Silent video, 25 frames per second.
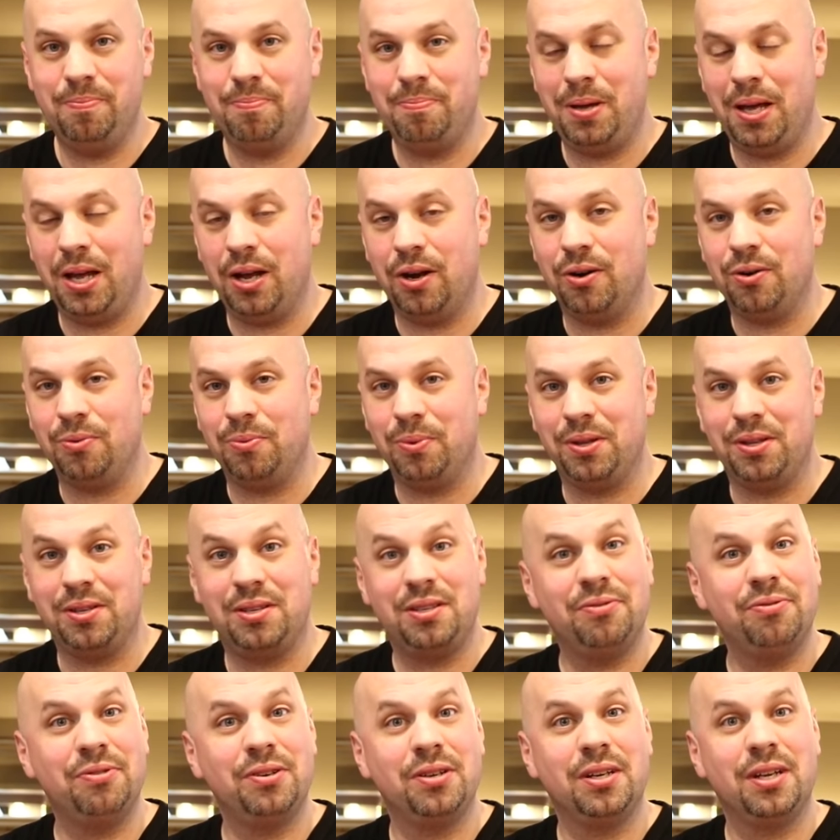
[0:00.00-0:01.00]
paired with
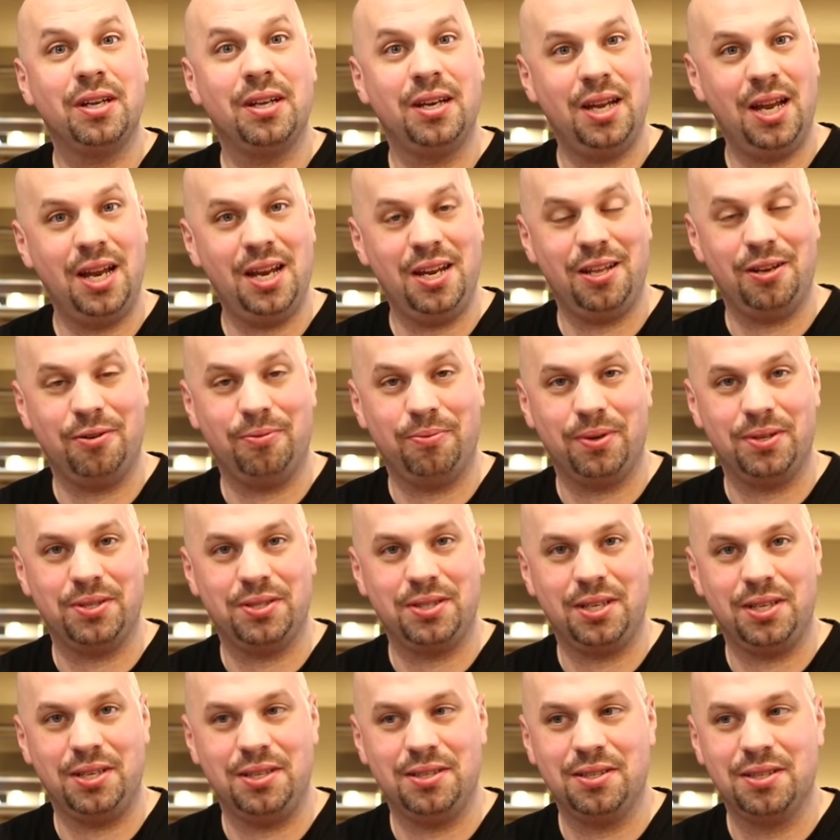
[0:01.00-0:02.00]
different Canadian
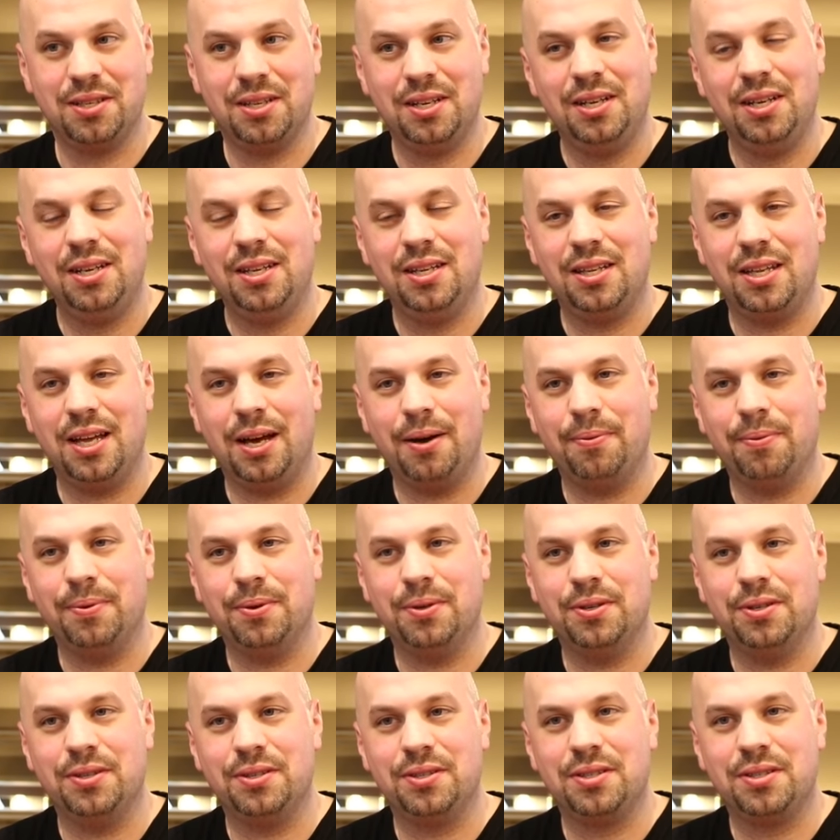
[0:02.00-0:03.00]
whiskeys that
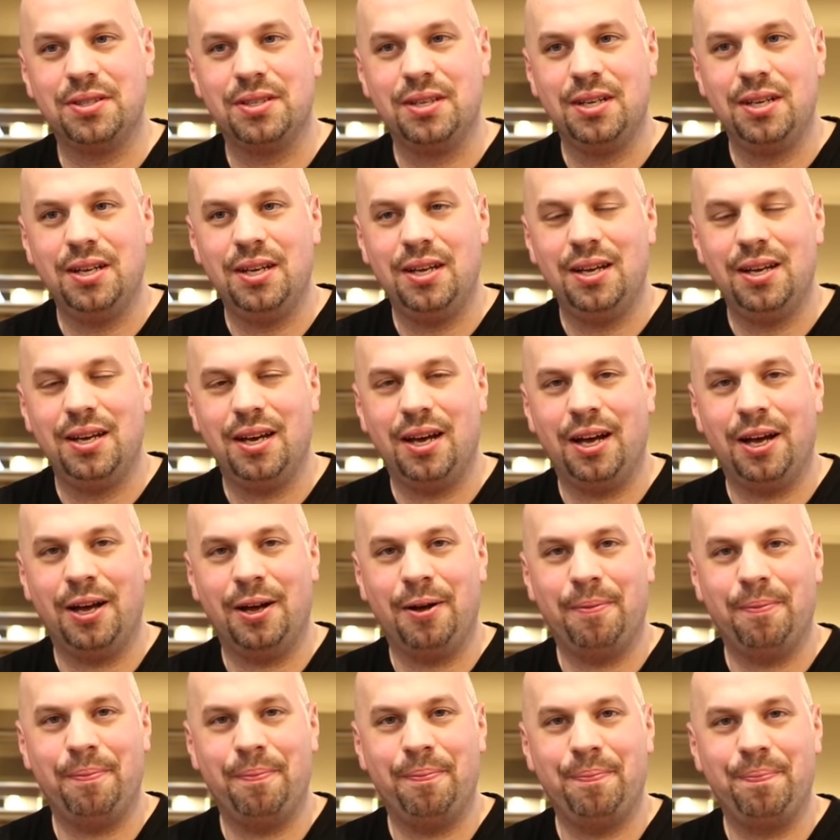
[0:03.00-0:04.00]
was,
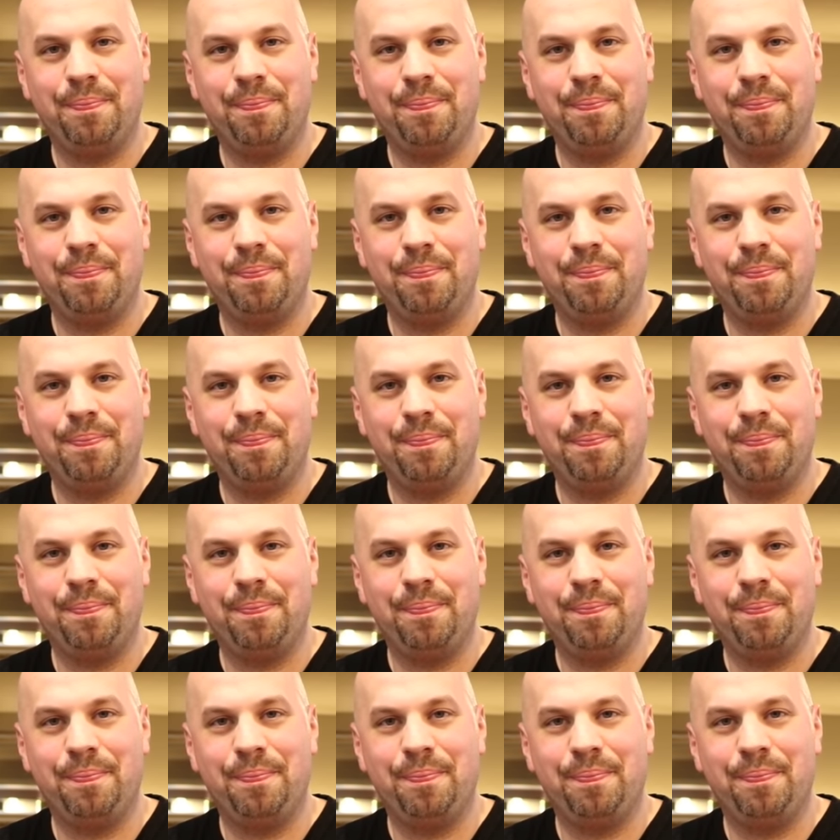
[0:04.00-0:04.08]
I